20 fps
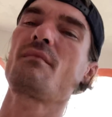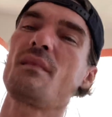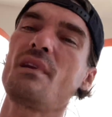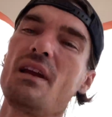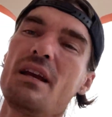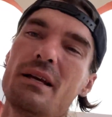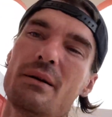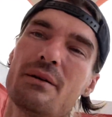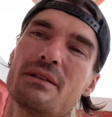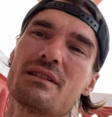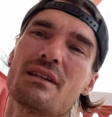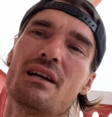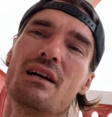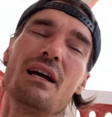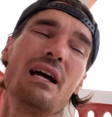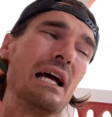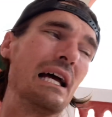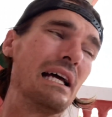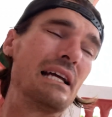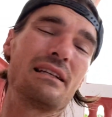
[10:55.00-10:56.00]
Anyways,
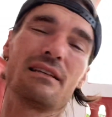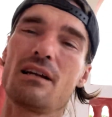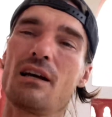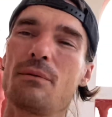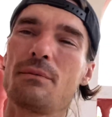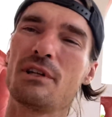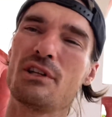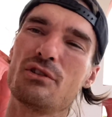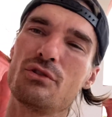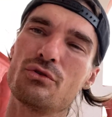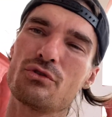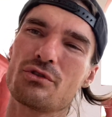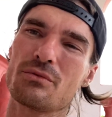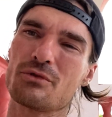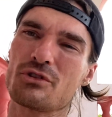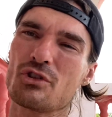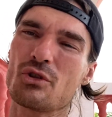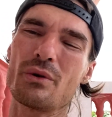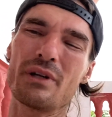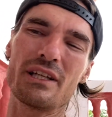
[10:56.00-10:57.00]
now I'm gonna do some
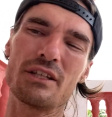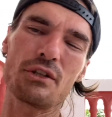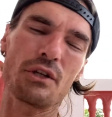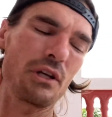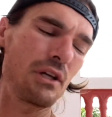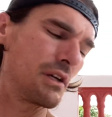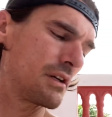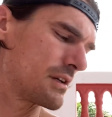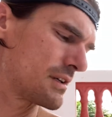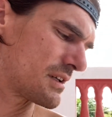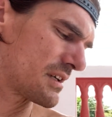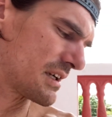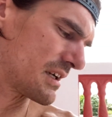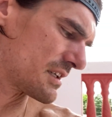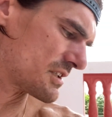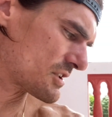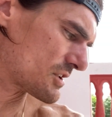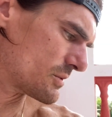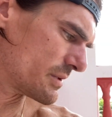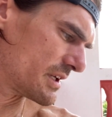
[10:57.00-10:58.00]
squeegee. I got a
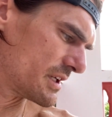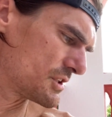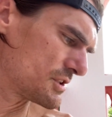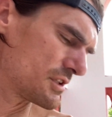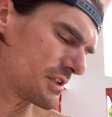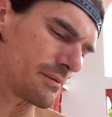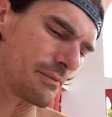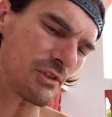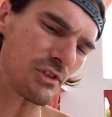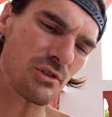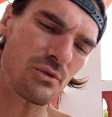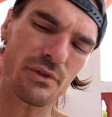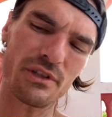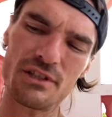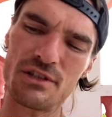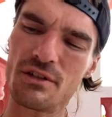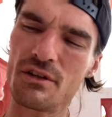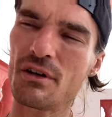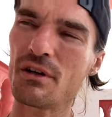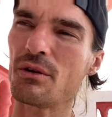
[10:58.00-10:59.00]
squeegee and I'm gonna
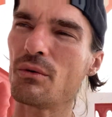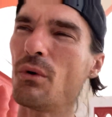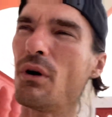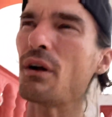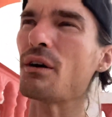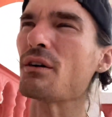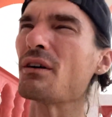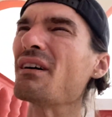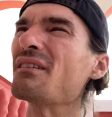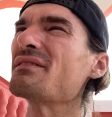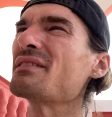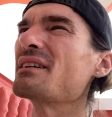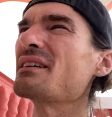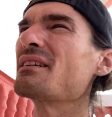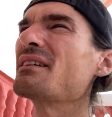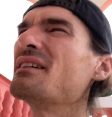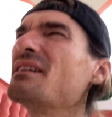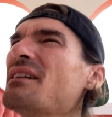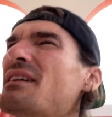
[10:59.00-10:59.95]
squeegee all the water off here.